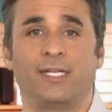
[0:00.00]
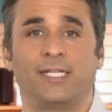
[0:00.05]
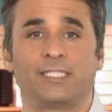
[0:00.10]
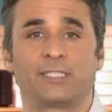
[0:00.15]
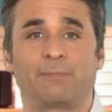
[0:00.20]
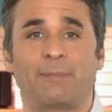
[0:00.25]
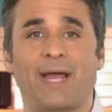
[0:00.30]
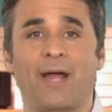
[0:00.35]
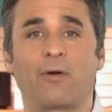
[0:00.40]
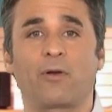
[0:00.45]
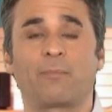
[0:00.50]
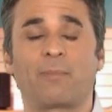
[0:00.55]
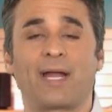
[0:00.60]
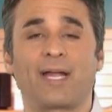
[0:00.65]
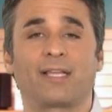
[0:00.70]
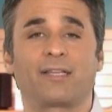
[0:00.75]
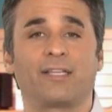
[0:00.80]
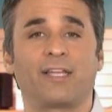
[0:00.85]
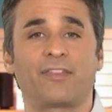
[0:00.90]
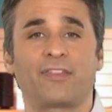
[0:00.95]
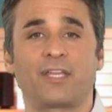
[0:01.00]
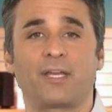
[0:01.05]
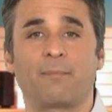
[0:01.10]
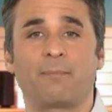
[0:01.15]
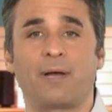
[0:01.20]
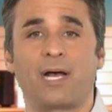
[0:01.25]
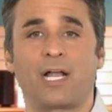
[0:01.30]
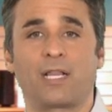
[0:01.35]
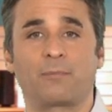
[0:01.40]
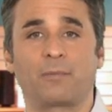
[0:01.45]
It's powered by a lithium
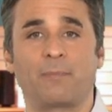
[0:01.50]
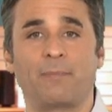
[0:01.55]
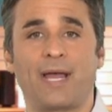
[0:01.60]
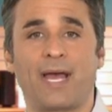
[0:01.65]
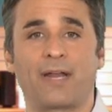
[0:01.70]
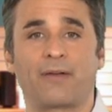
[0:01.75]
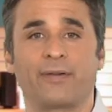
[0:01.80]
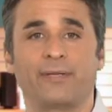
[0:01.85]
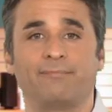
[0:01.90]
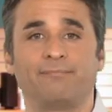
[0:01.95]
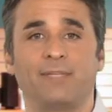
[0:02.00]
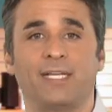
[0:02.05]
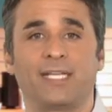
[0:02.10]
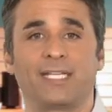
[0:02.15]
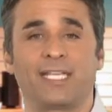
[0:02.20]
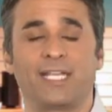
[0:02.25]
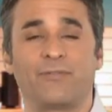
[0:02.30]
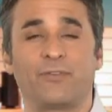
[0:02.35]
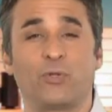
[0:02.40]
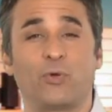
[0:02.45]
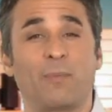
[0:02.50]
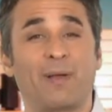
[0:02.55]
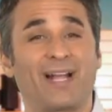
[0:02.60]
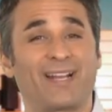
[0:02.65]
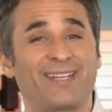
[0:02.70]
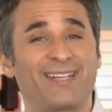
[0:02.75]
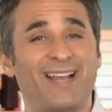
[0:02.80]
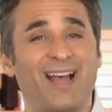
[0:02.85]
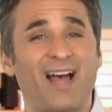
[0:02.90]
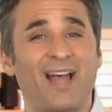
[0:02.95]
polymer battery, giving you
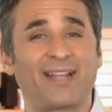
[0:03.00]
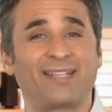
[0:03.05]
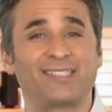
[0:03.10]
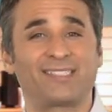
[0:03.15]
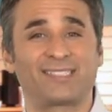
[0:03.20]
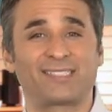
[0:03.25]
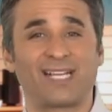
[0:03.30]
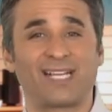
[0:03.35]
about 9